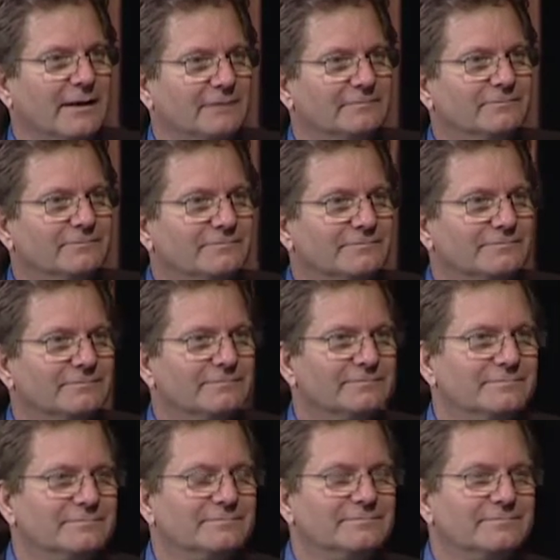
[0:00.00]
how, why would any
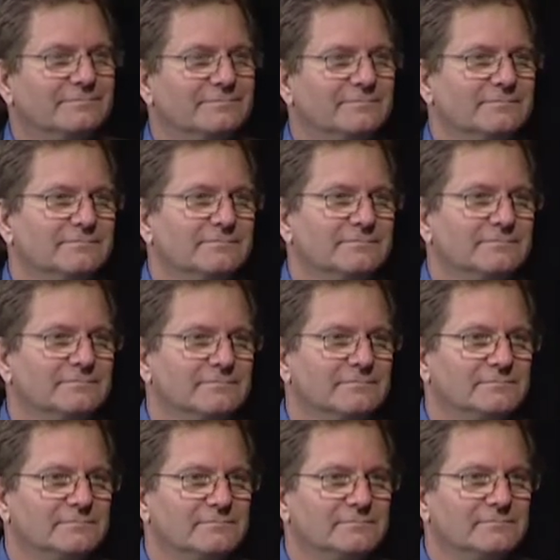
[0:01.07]
of those people vote for
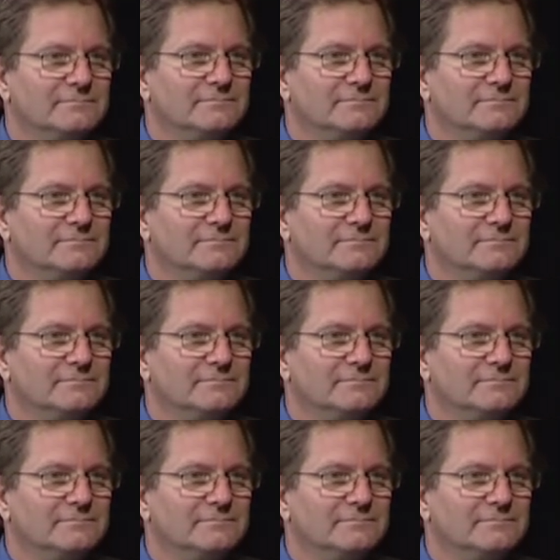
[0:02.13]
Romney then?